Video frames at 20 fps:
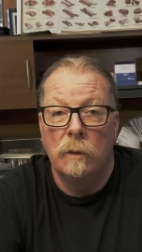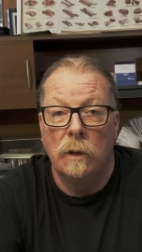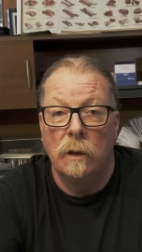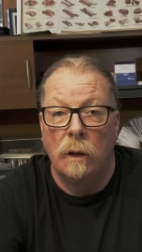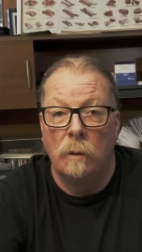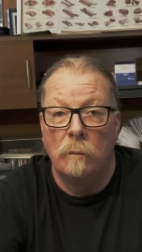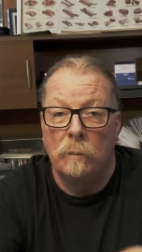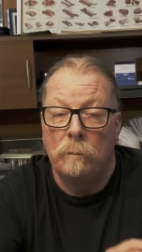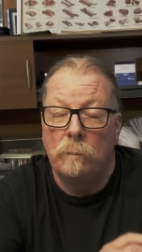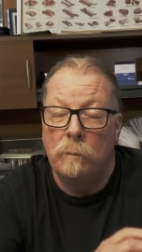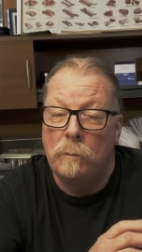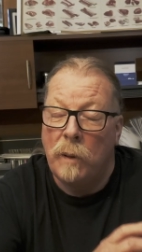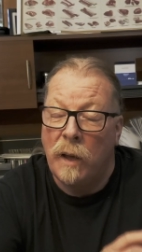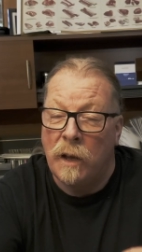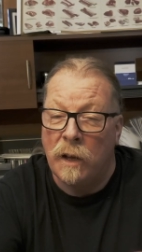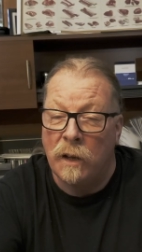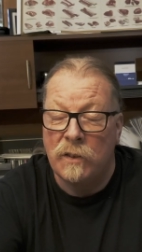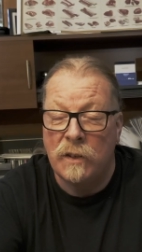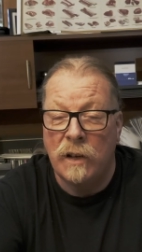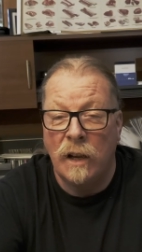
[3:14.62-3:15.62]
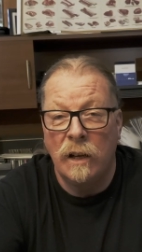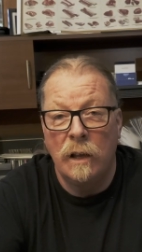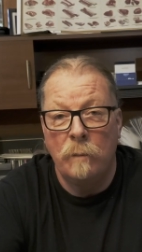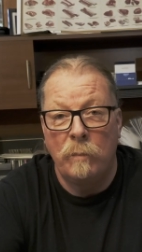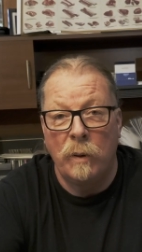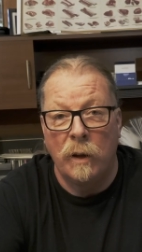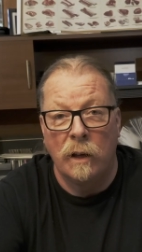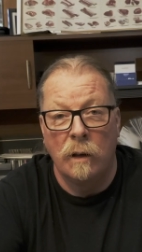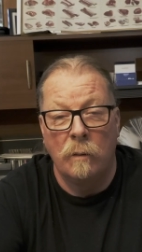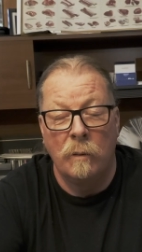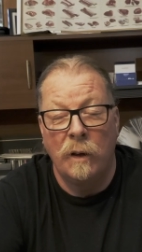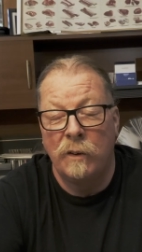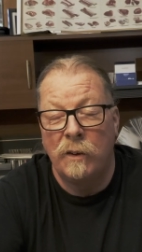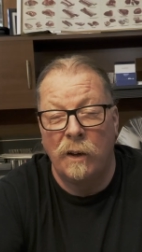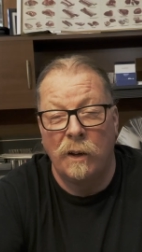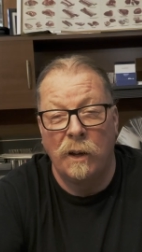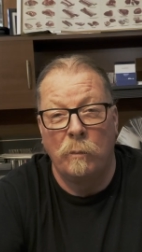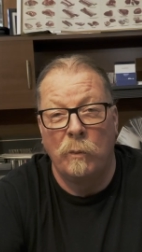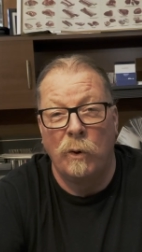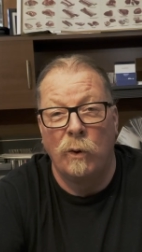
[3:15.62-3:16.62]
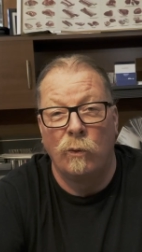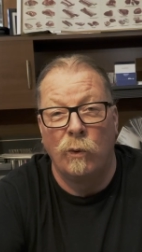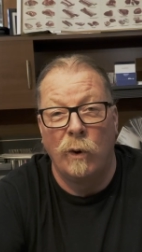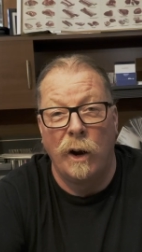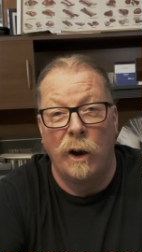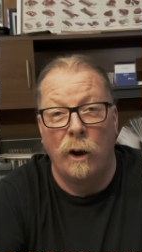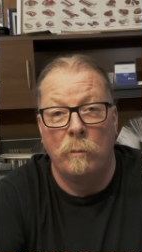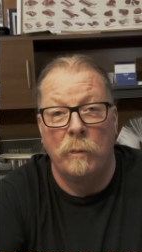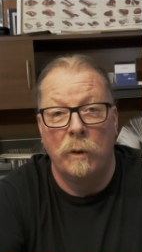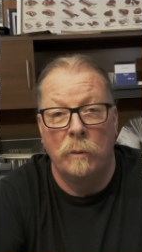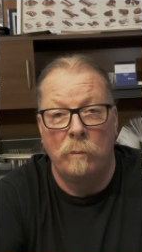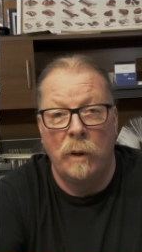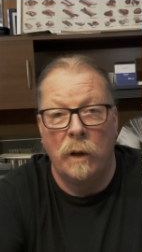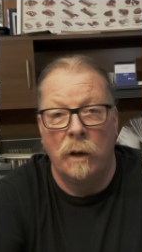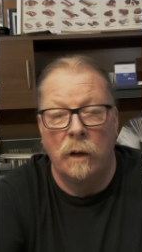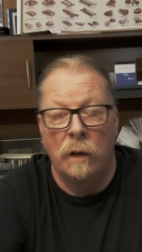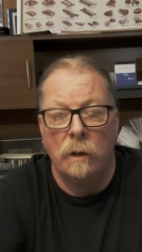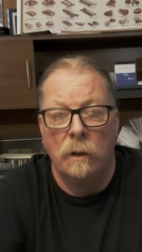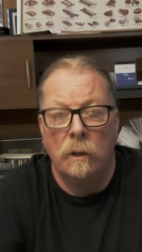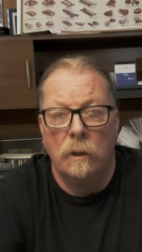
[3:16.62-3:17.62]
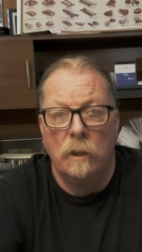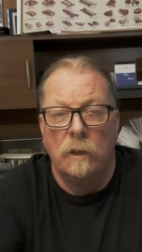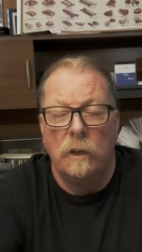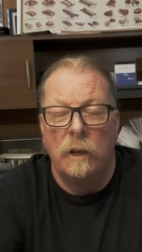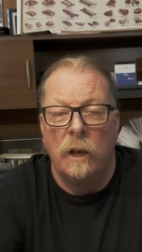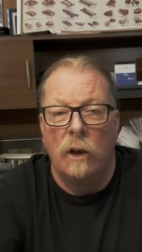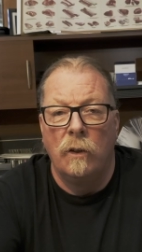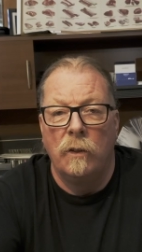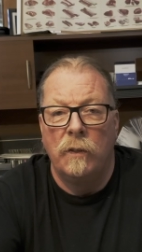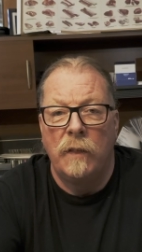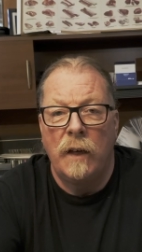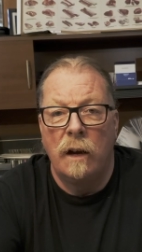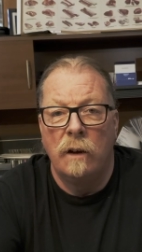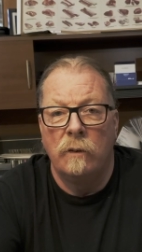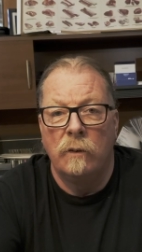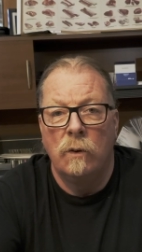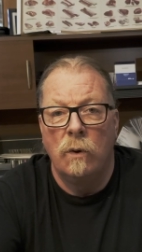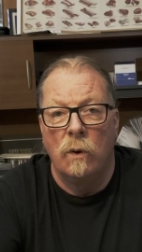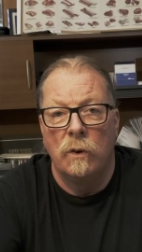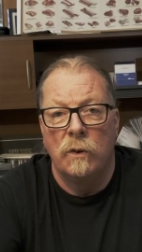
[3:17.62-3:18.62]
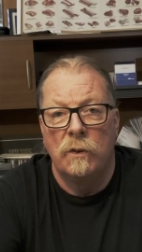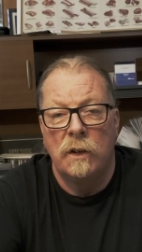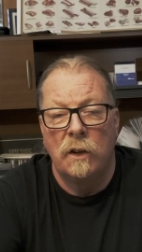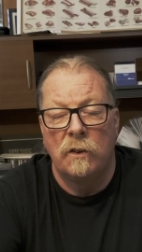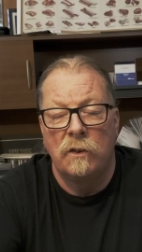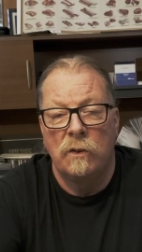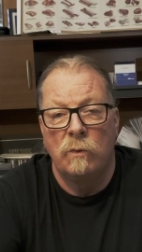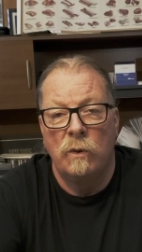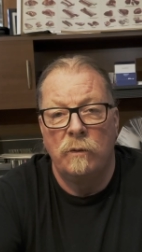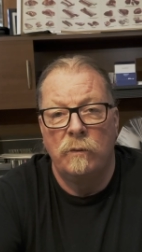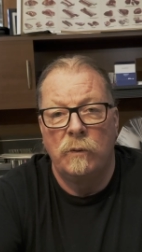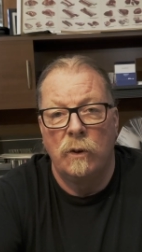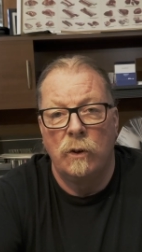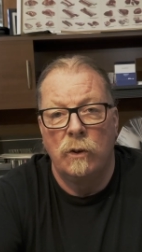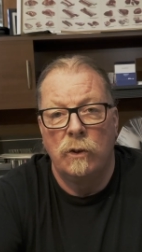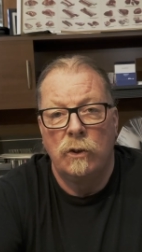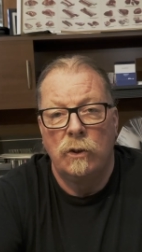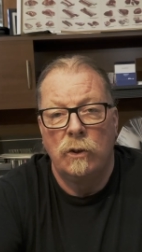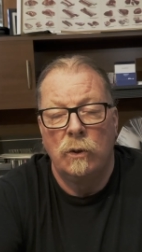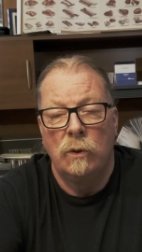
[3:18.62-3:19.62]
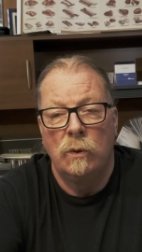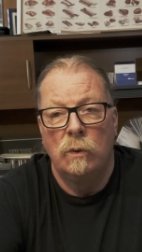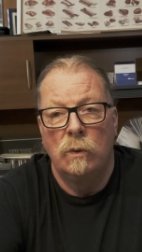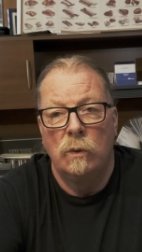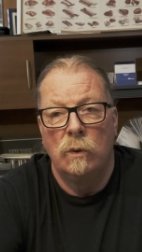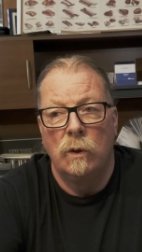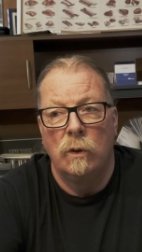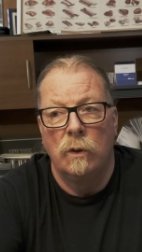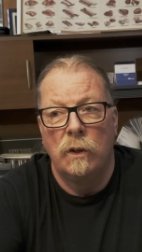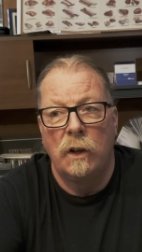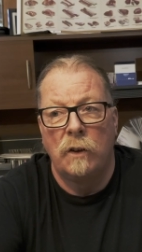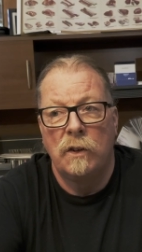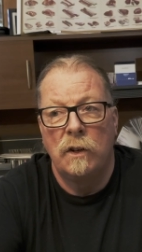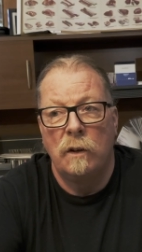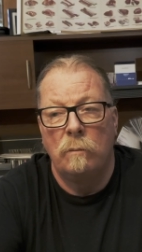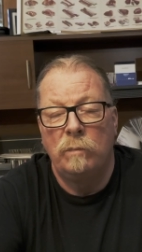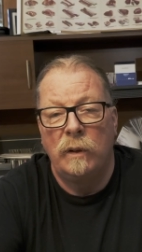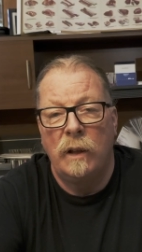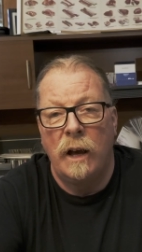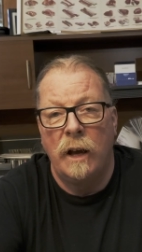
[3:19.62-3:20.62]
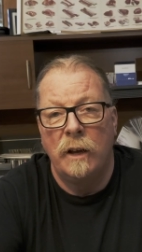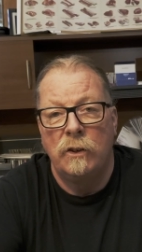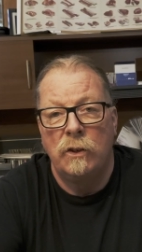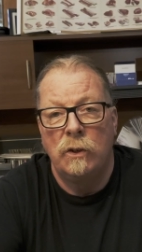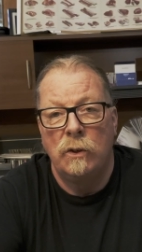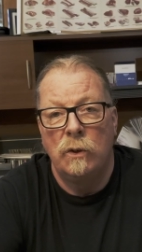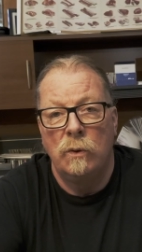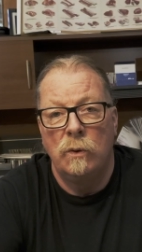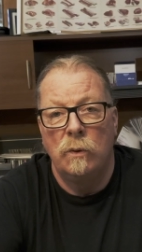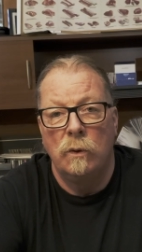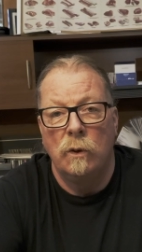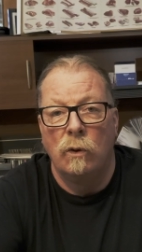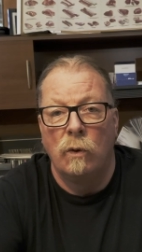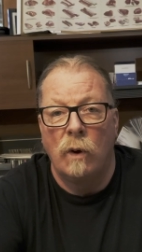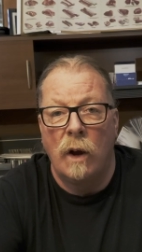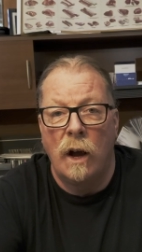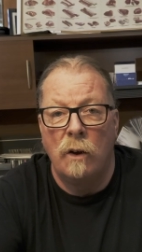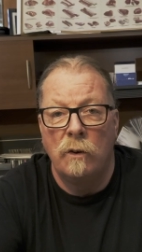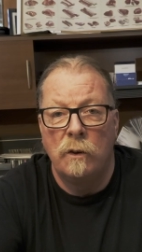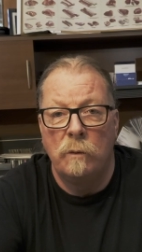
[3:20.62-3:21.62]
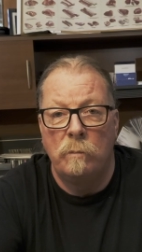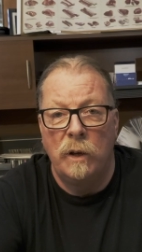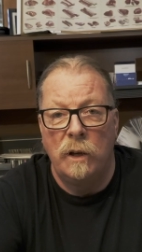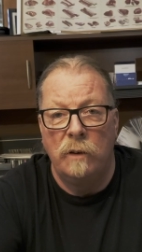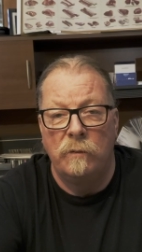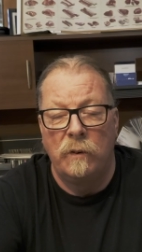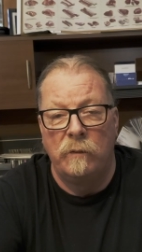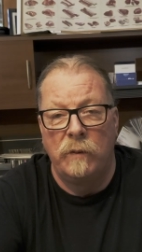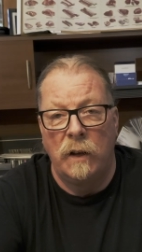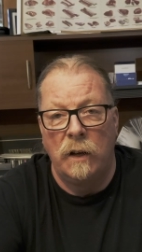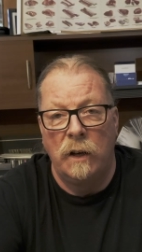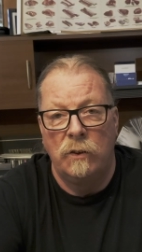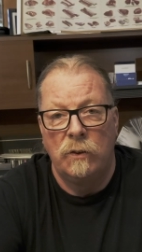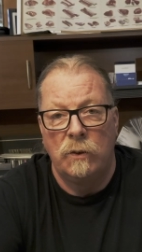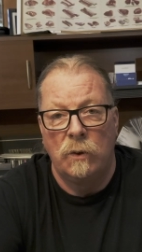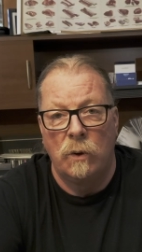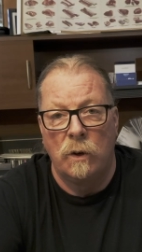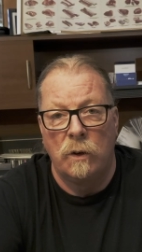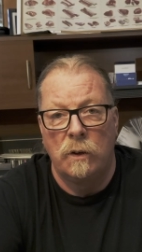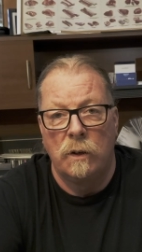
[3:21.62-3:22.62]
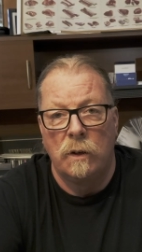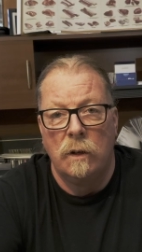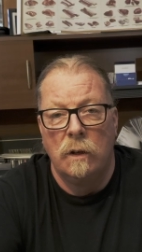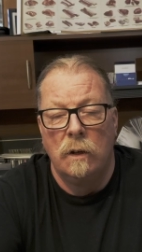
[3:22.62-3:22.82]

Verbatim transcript: um, pink, slightly pink. I'm not talking about rare, but pink. Now, that, of course, doesn't refer to or doesn't apply to ground beef of any sort,